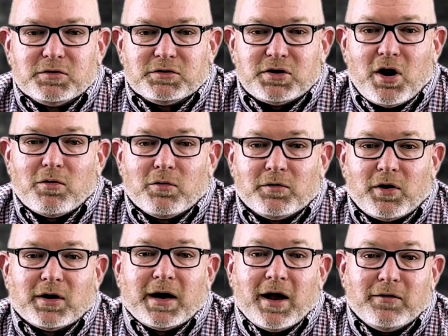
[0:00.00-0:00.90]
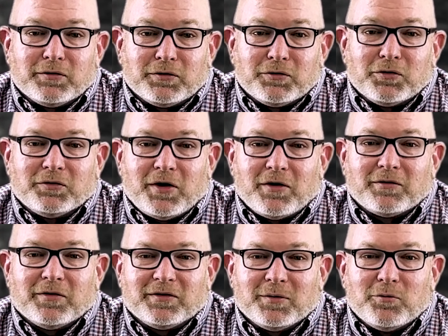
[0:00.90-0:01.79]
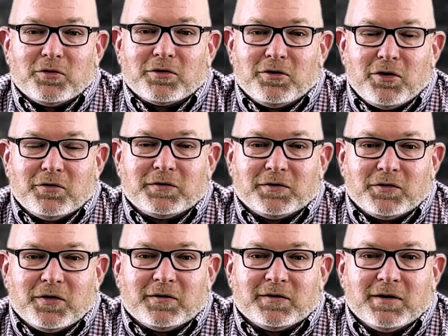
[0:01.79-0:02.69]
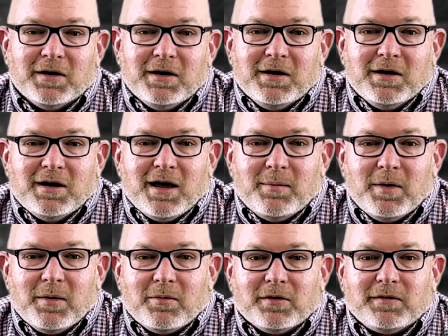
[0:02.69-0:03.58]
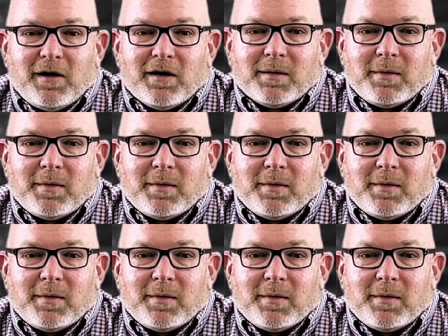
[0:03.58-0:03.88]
talk with our counselor or talk to someone close to us and be able to talk